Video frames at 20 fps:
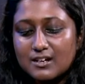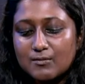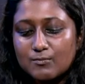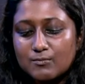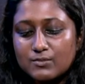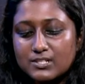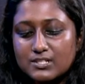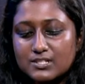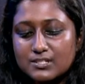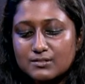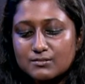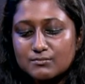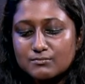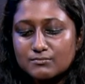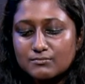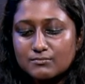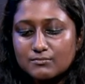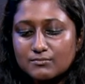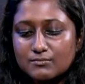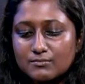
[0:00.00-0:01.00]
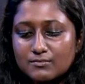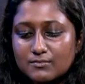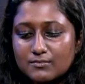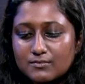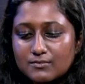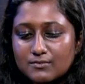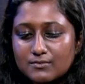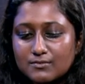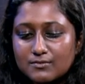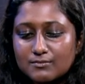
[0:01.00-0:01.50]

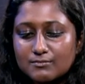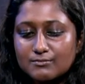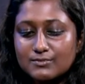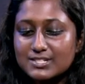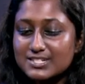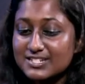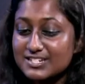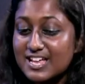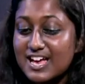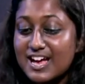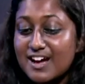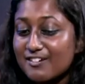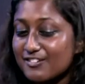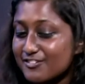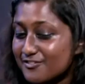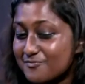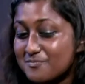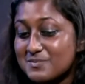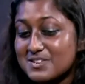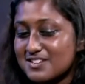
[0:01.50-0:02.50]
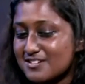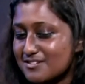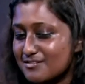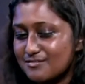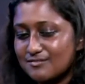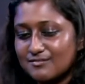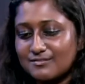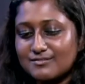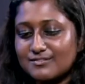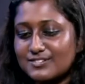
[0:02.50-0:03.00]
which now have
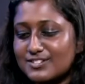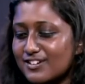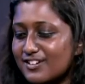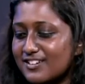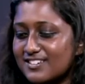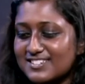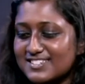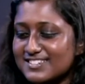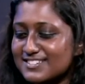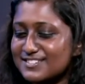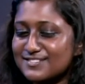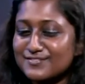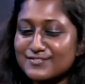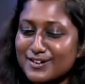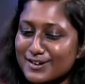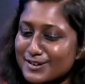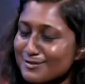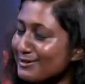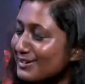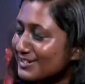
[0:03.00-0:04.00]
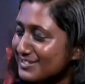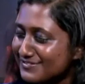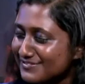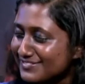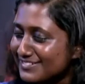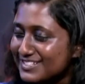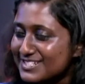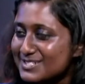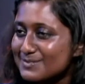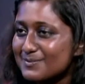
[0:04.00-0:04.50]
been turned into very
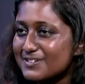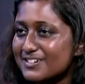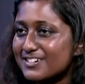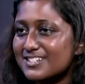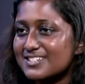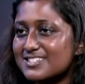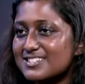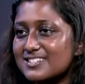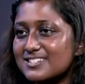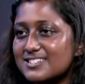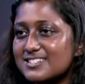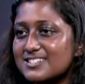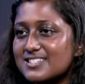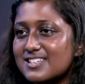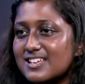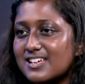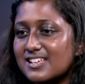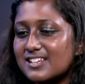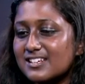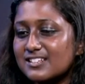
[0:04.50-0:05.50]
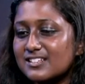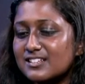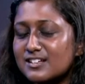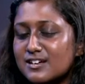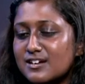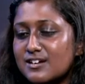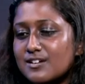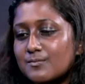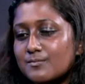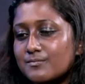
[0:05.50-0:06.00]
wonderful experiences, and
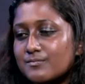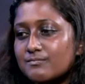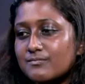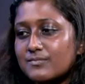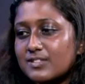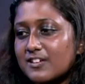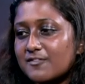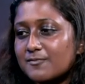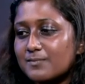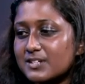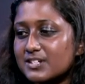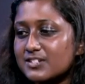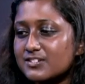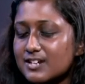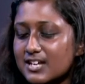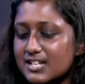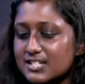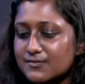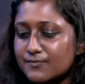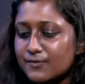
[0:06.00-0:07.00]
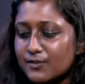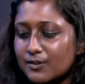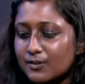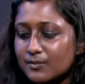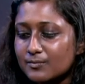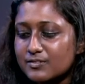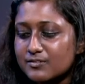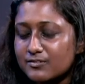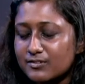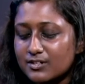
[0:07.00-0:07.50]
they've been
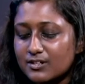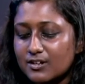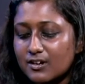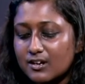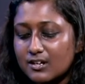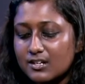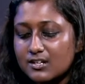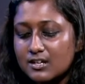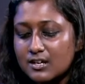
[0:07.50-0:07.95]
transformed through God.